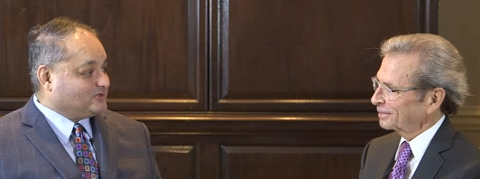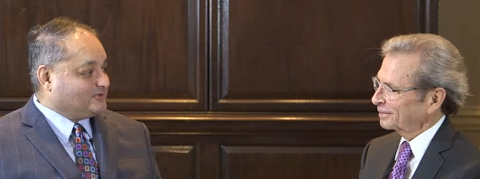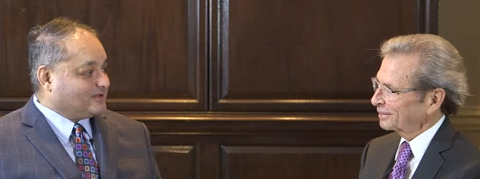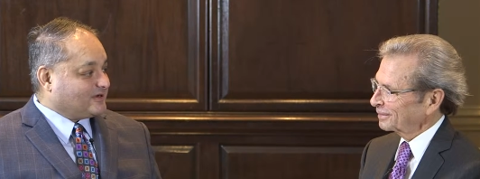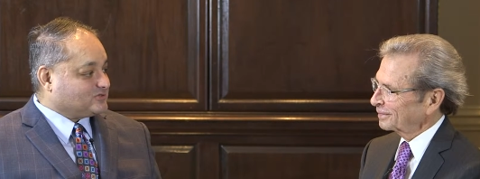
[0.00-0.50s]
Speaker 1: to do
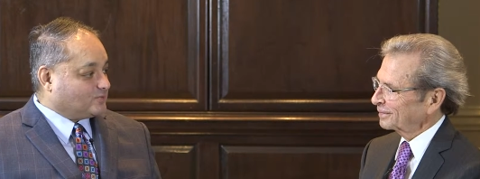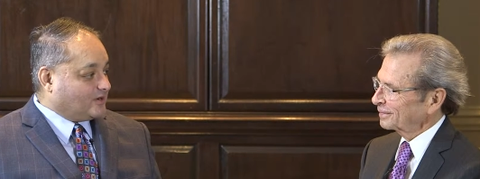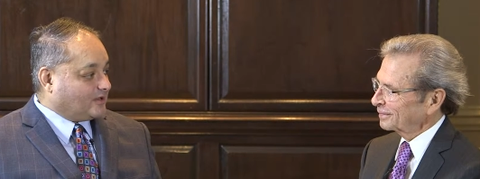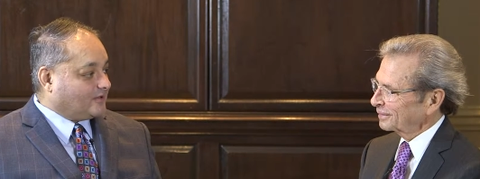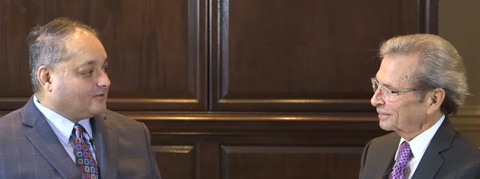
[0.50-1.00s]
that as
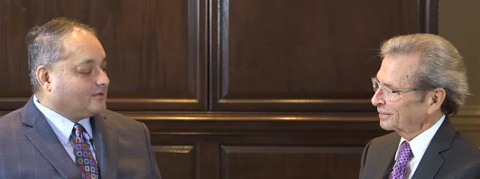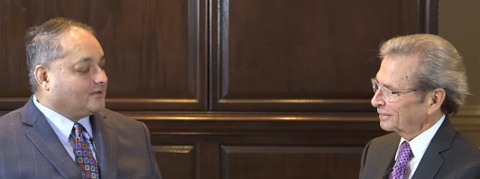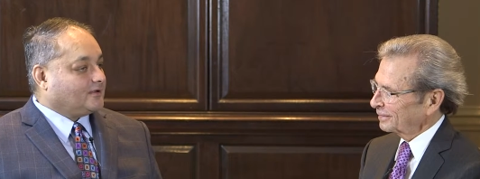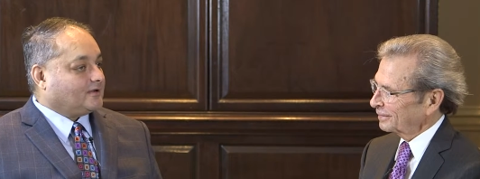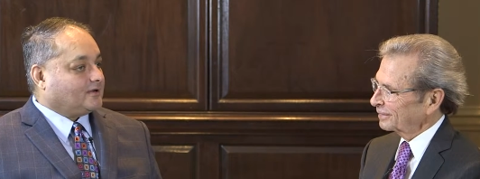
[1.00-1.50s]
well
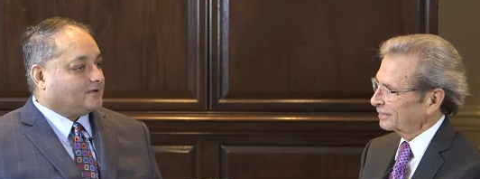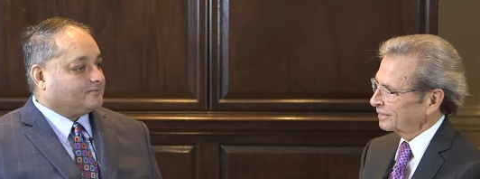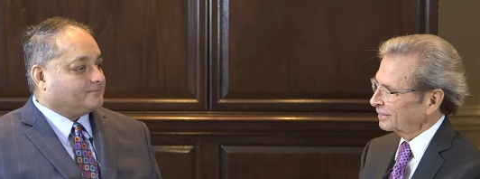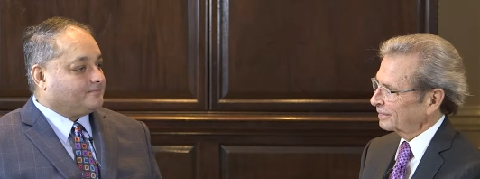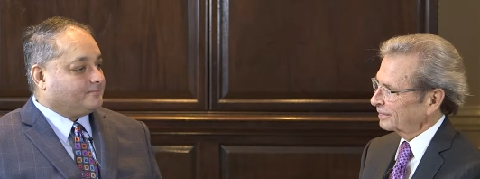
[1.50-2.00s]

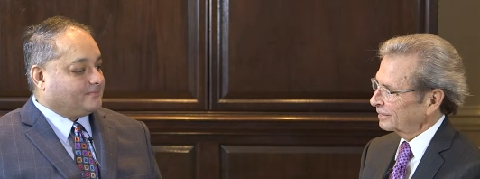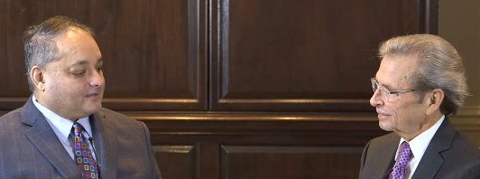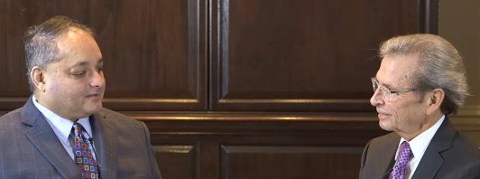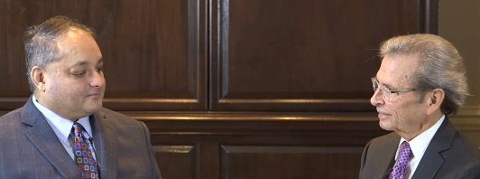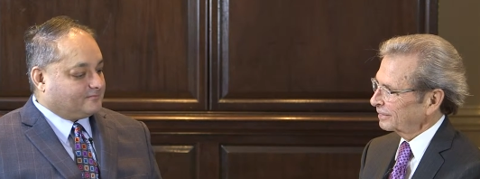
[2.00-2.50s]
um,
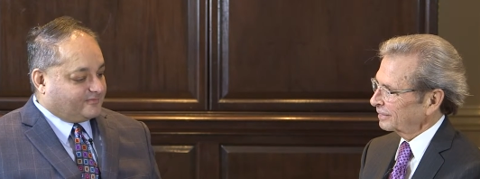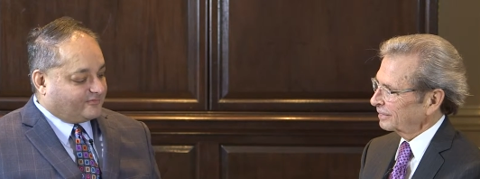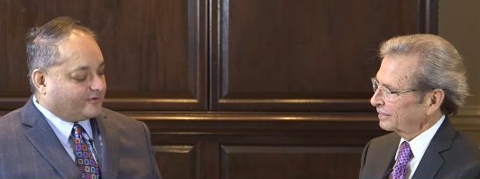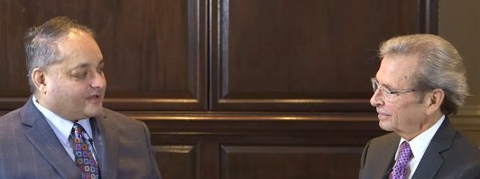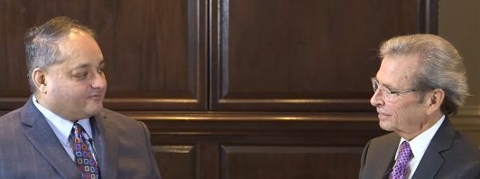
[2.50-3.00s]
uh,
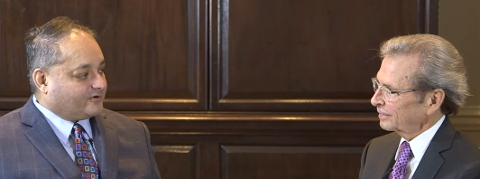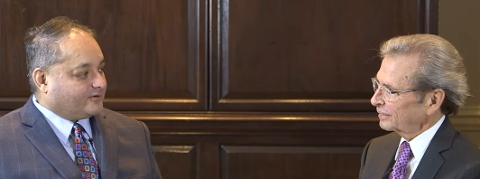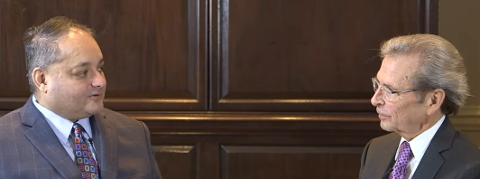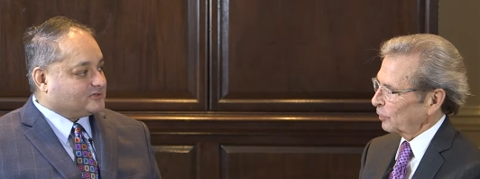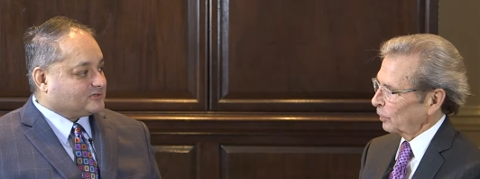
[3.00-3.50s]
for that very
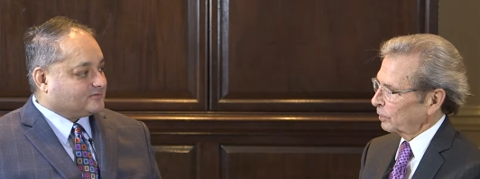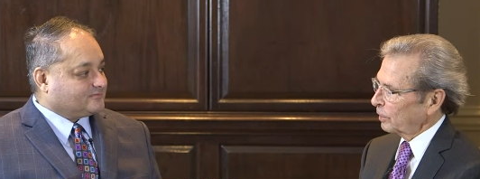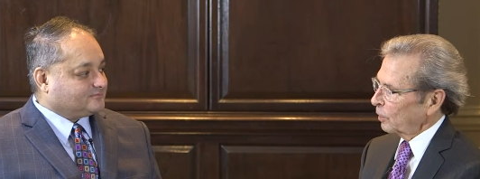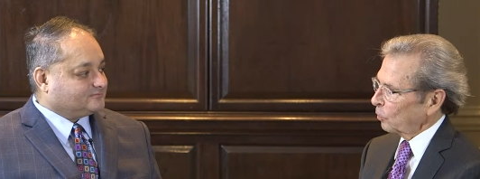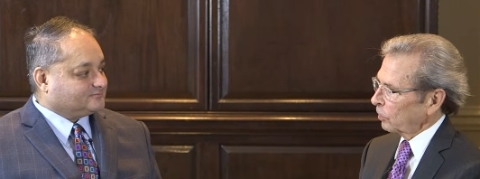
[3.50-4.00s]
reason. Good.
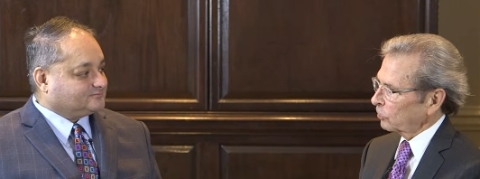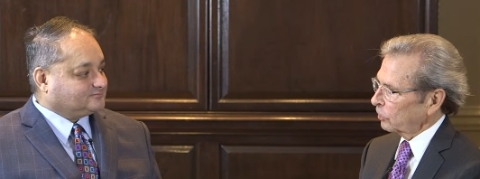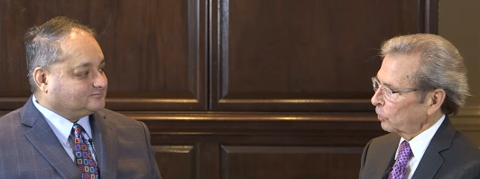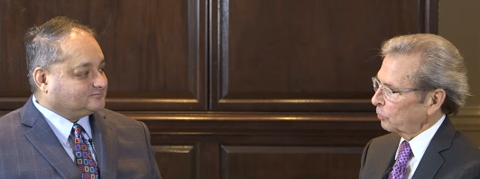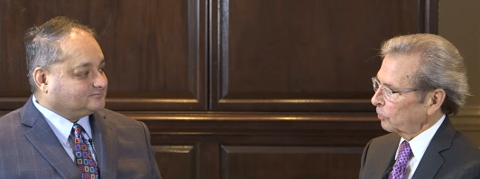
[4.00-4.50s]
listen,
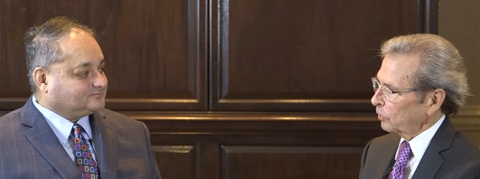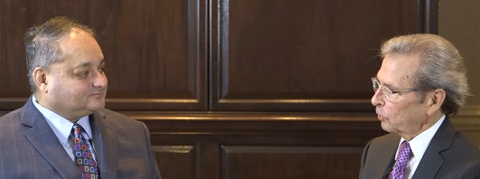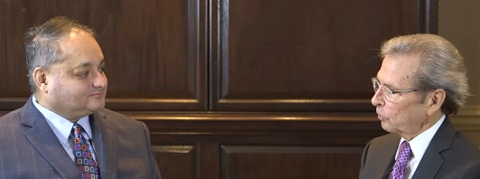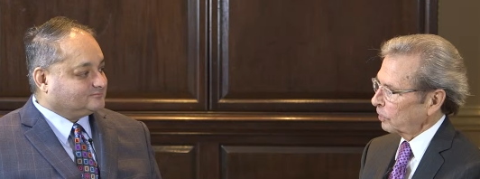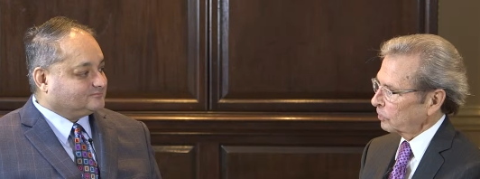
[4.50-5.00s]
you've,
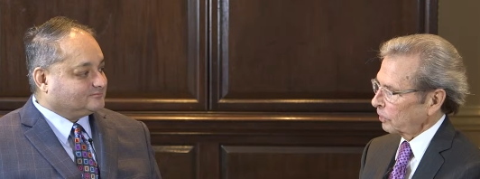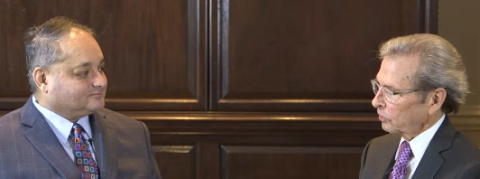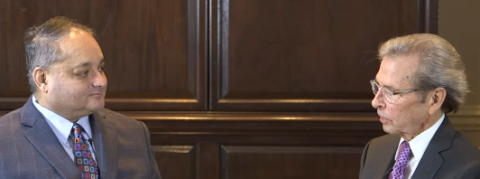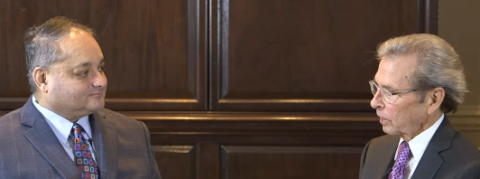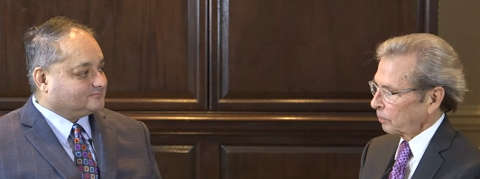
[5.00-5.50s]
you've, as I
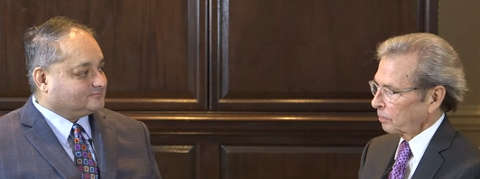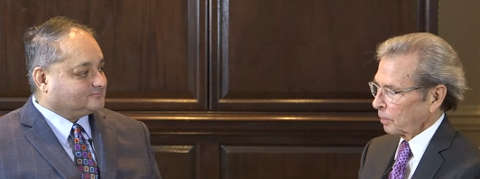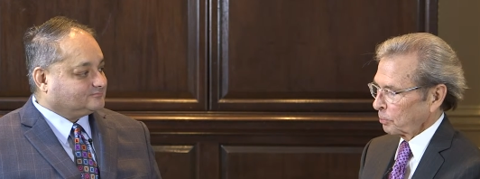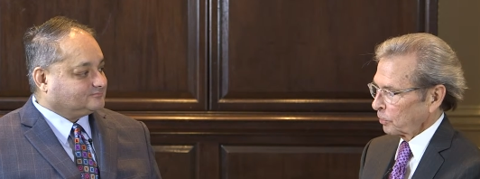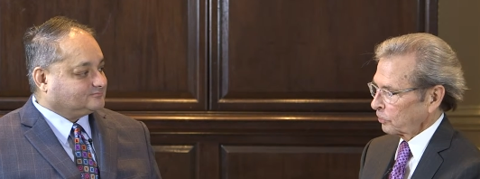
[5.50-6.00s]
said, I
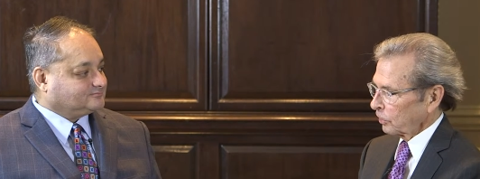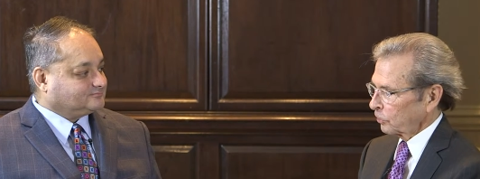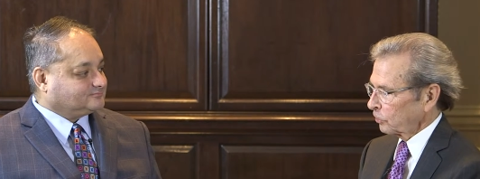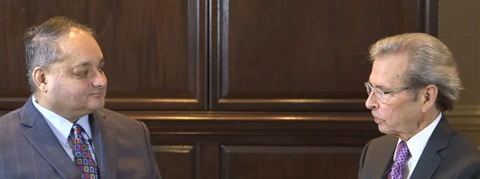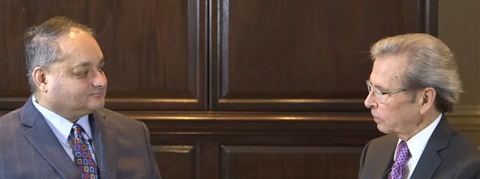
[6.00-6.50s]
appreciate
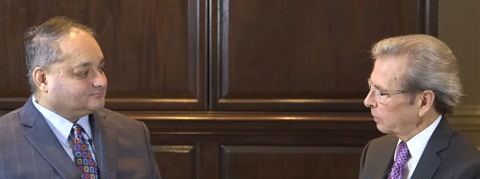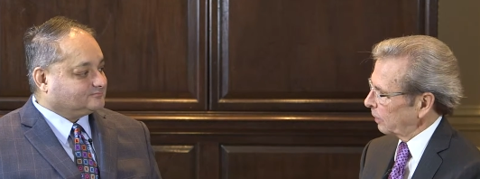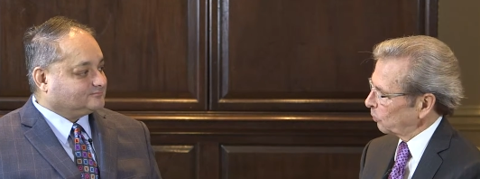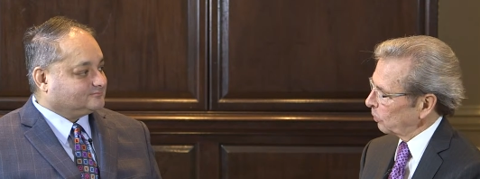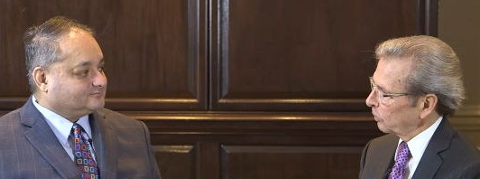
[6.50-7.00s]
you sitting
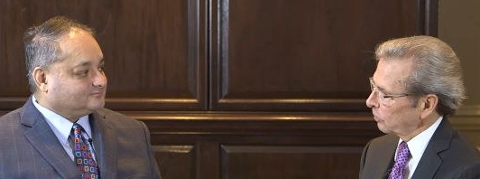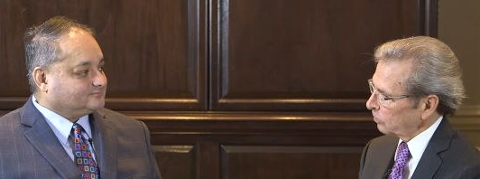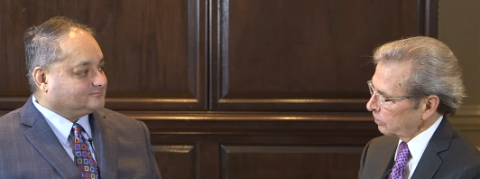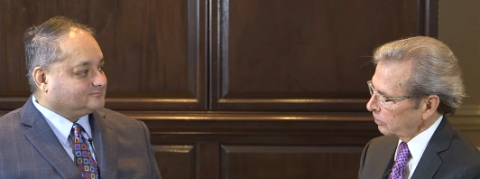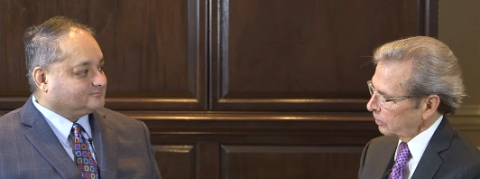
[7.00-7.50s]
down with us
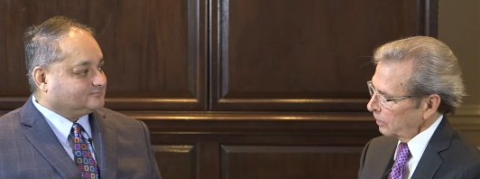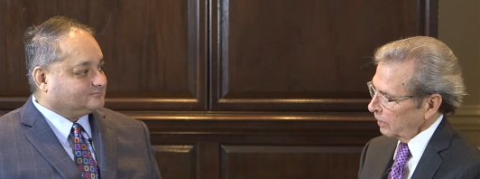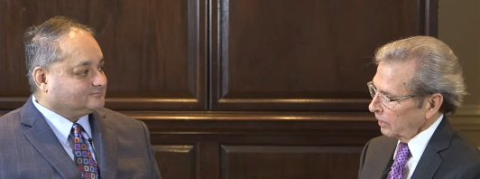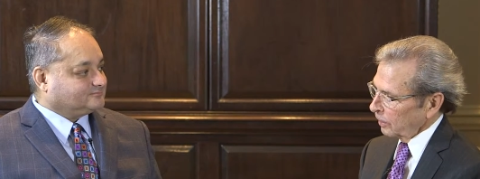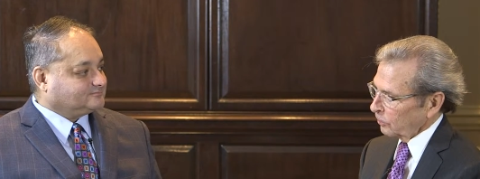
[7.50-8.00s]
and,
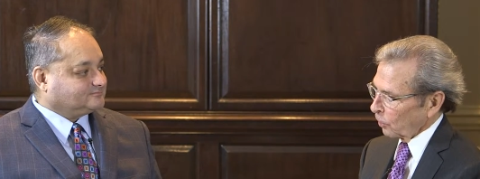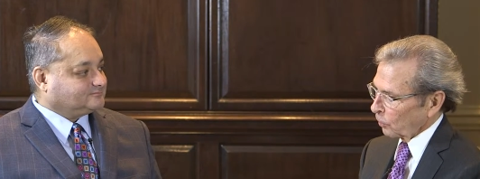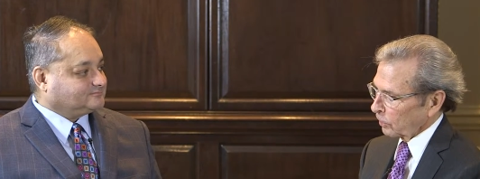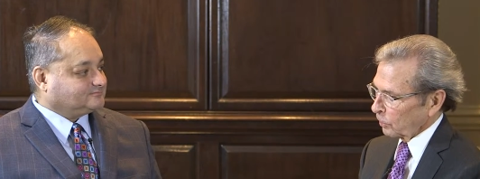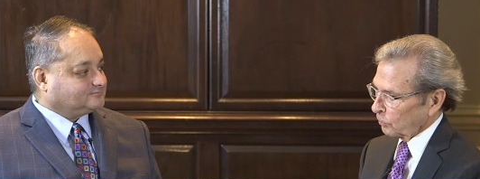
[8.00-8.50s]
and
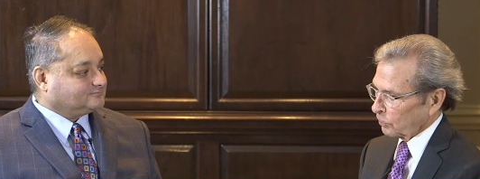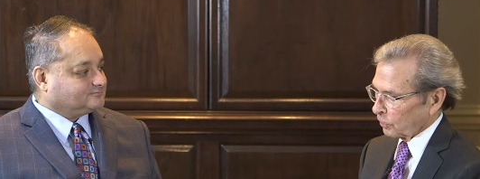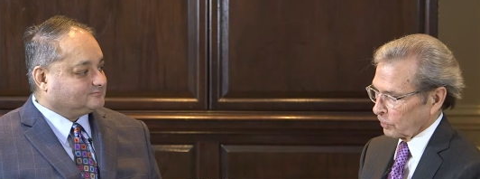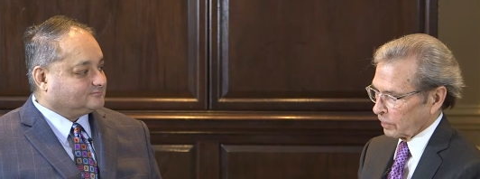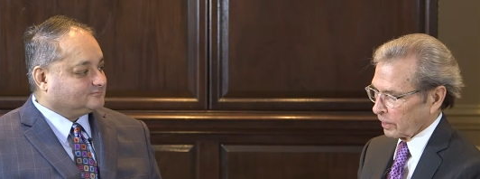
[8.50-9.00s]
talking. You've
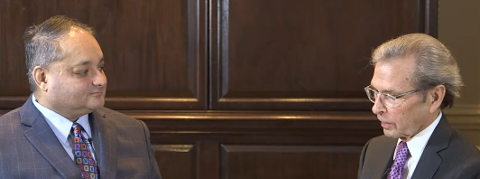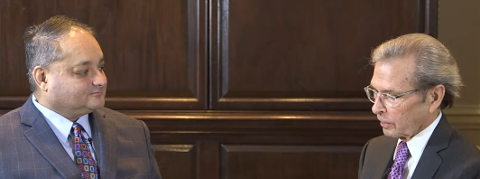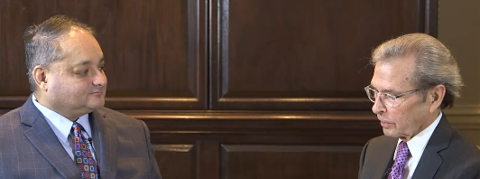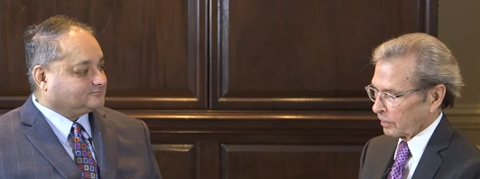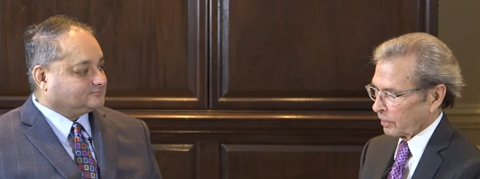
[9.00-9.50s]
certainly had
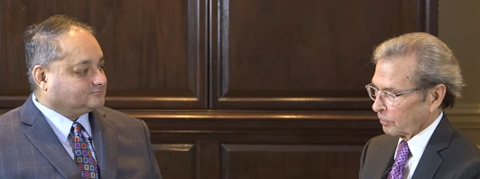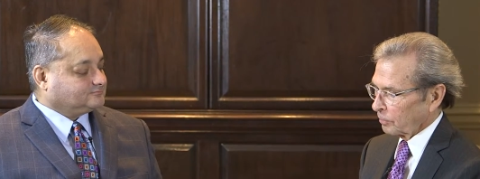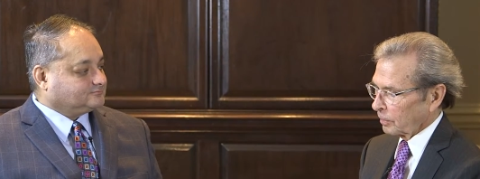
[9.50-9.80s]
a,